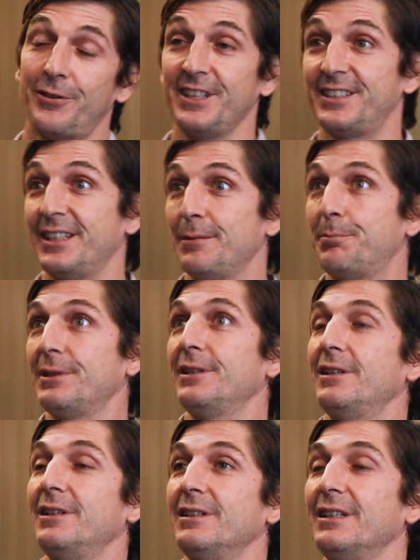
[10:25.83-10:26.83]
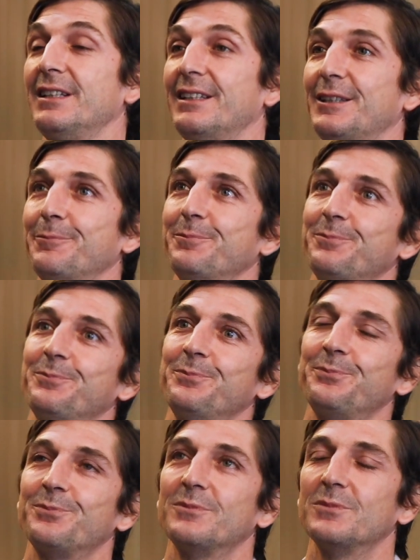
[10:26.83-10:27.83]
example,
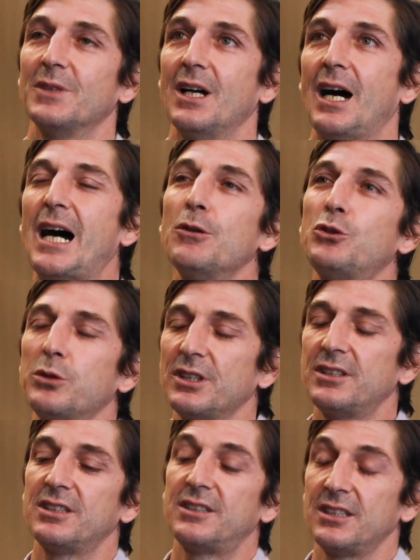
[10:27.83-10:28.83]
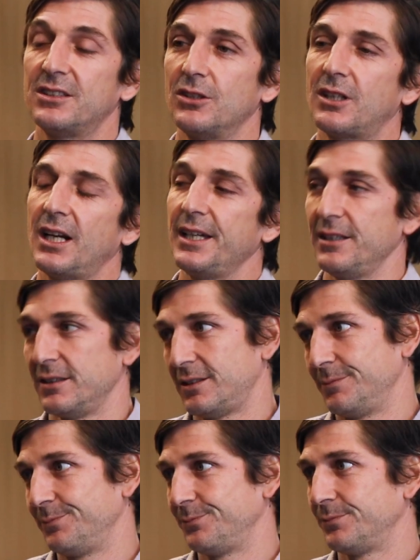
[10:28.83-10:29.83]
how to understand the client,
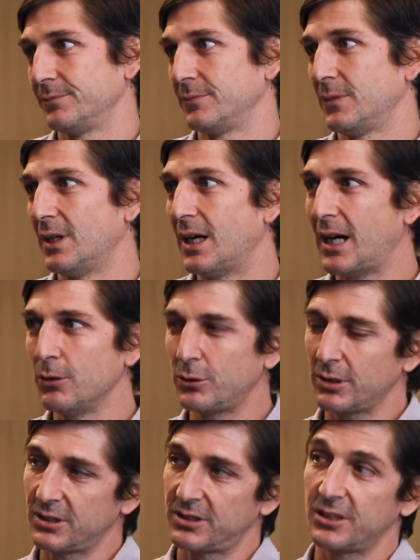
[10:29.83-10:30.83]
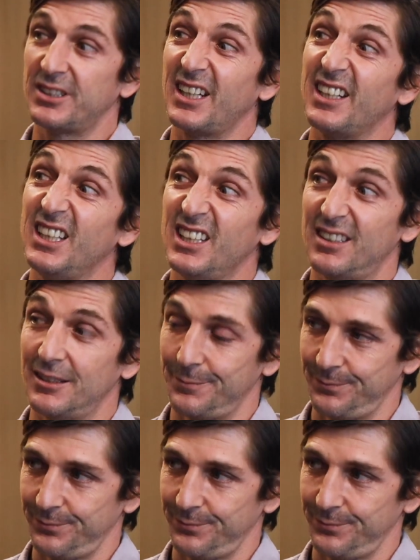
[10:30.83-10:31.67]
how to understand their needs.